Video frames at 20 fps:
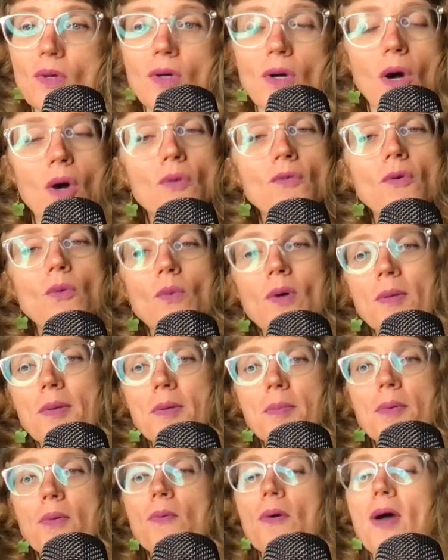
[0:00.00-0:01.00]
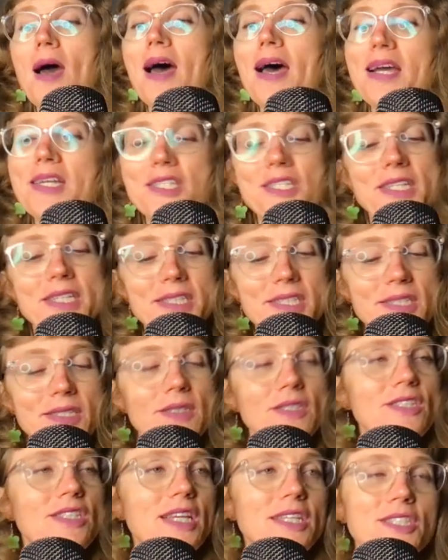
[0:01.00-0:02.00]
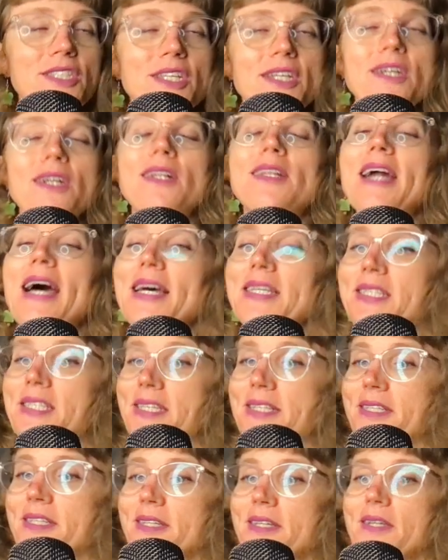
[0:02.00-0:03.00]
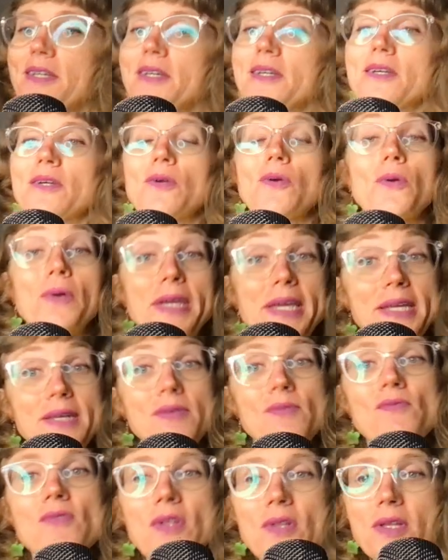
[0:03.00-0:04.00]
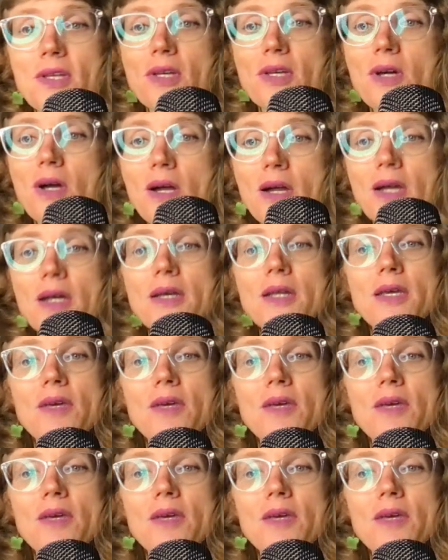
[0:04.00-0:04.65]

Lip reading: Overwhelming Barrage. It's such a classic green villain card.